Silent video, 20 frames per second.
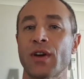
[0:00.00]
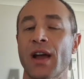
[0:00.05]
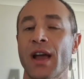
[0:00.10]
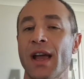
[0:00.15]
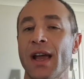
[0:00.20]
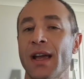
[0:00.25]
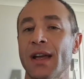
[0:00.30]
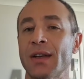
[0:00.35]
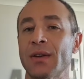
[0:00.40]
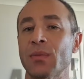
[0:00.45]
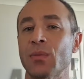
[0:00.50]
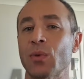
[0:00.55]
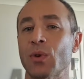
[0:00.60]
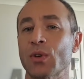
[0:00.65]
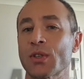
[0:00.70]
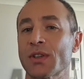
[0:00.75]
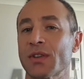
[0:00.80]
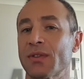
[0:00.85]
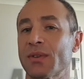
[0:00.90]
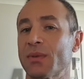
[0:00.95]
and
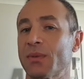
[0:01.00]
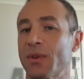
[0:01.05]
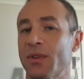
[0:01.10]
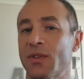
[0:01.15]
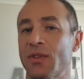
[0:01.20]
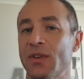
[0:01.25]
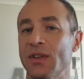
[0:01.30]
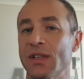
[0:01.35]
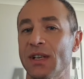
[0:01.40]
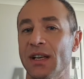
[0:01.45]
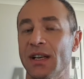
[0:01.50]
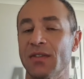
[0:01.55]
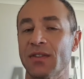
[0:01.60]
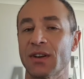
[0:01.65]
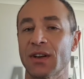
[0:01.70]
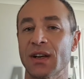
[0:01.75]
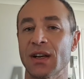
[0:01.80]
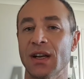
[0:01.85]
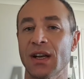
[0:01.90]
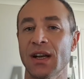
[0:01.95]
most of them with free
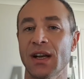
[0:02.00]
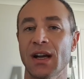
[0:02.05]
delivery.